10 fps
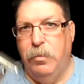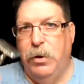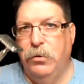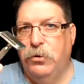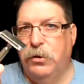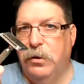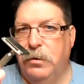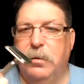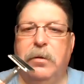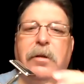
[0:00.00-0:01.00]
that
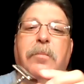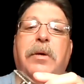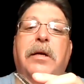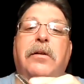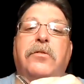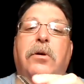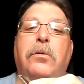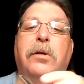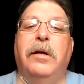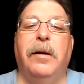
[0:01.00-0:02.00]
post that I made
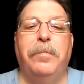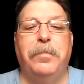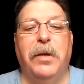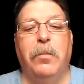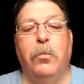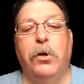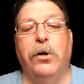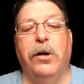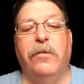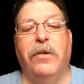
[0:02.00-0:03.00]
is holding up.
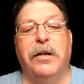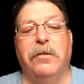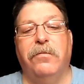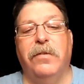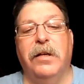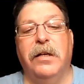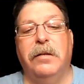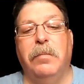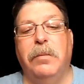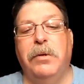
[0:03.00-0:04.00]
I'm wondering if I can
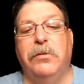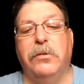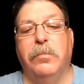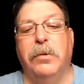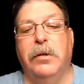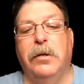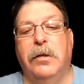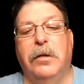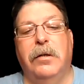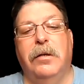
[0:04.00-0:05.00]
find maybe some
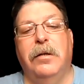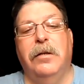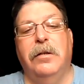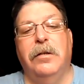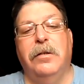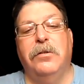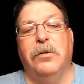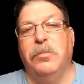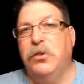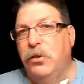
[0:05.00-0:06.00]

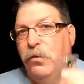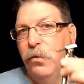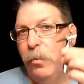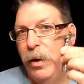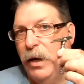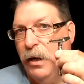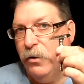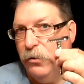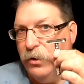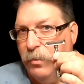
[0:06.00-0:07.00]
silver
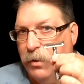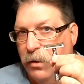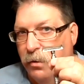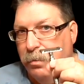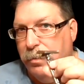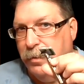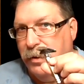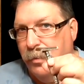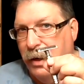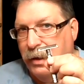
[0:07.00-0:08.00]
paint or something
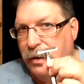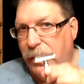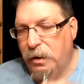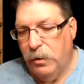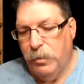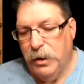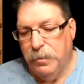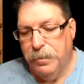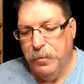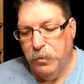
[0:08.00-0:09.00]
to paint that a
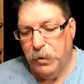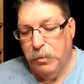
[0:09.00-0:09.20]
little bit,